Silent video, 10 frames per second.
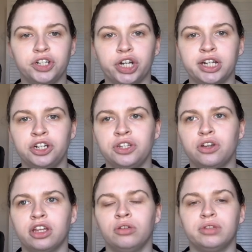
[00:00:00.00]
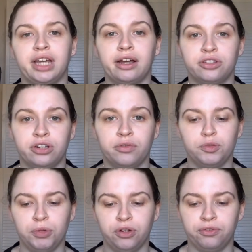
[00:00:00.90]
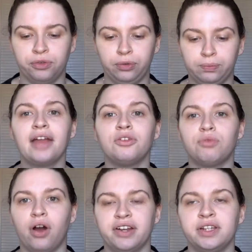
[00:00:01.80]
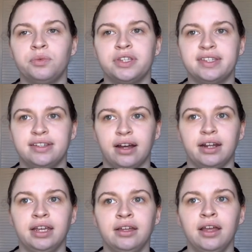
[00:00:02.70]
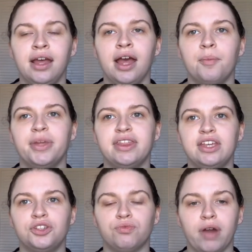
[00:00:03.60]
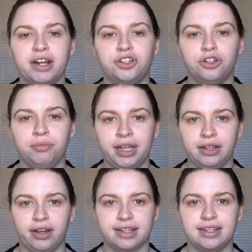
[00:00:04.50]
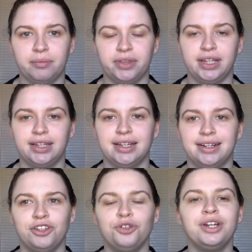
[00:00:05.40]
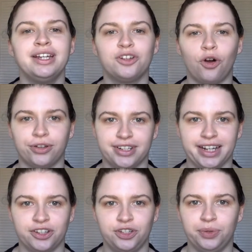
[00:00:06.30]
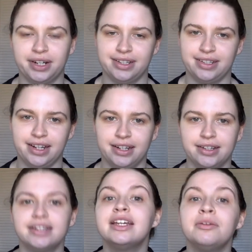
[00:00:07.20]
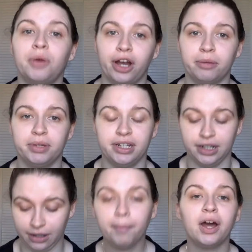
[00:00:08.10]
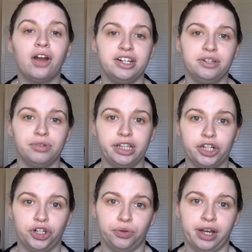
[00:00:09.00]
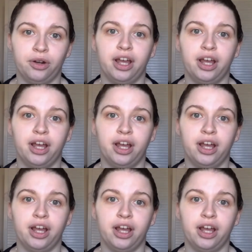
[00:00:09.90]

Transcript: changes. I thought the art style was beautiful and the writing was stunning, but this read to me like something that you need context to understand it, in my opinion. But I did really enjoy it,